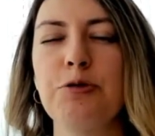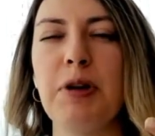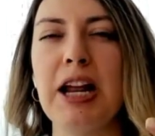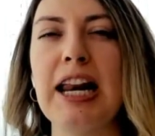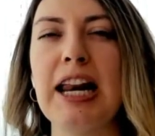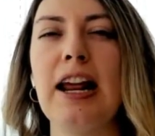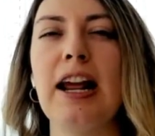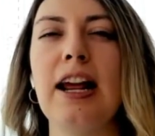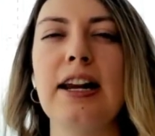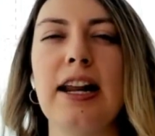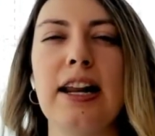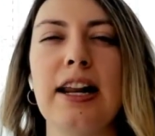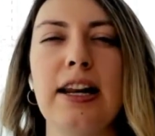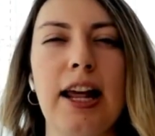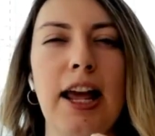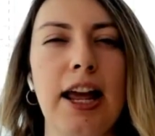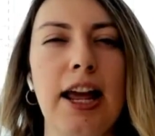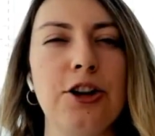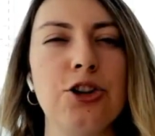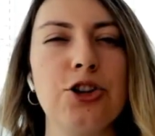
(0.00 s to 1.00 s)
meaning
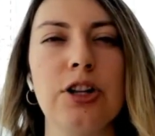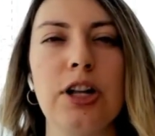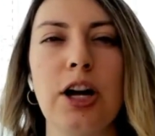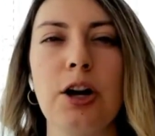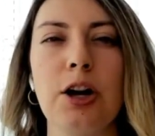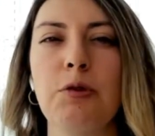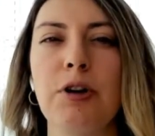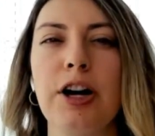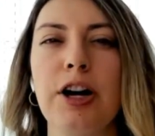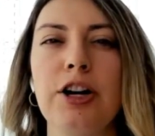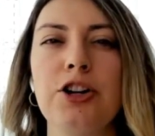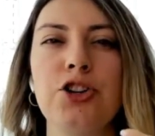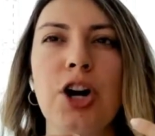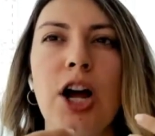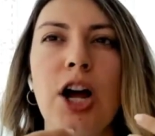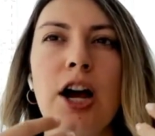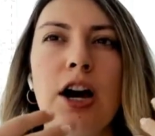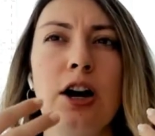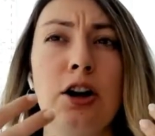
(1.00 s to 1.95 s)
an Asian language,